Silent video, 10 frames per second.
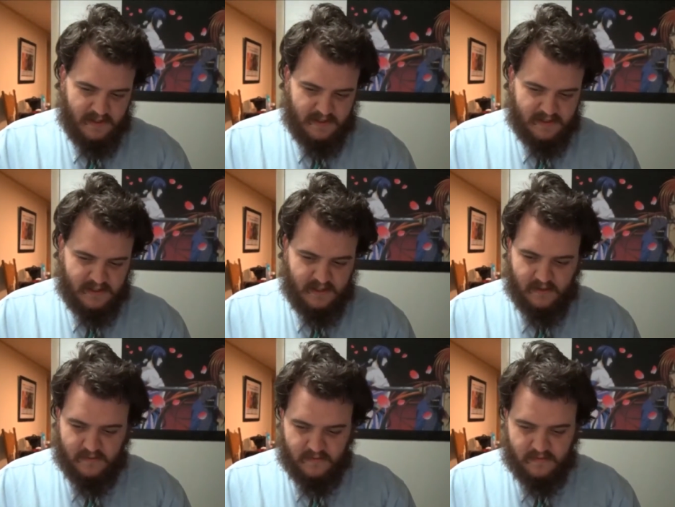actually
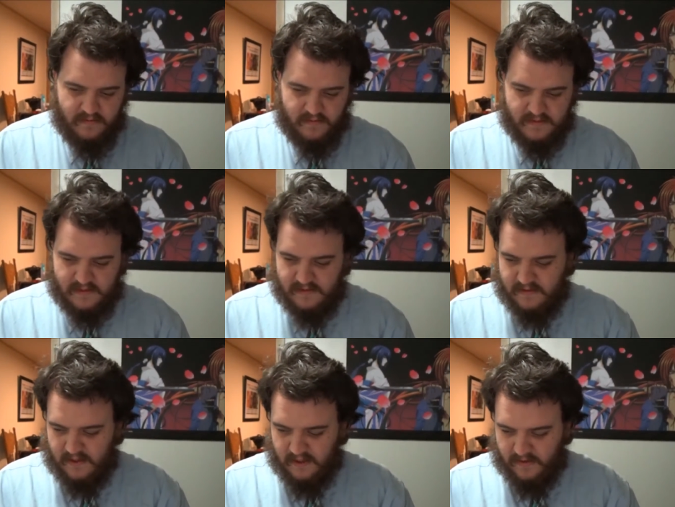own
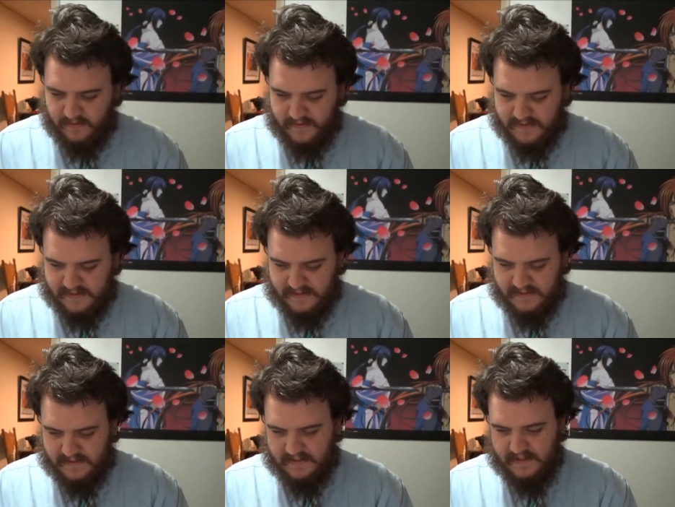all 3
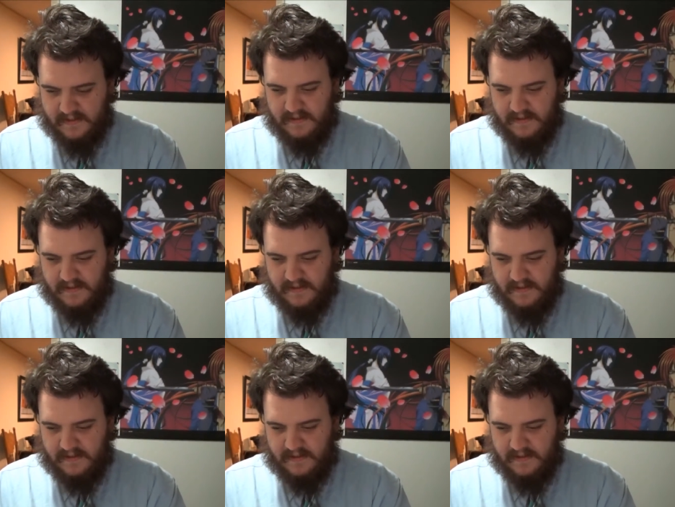seasons.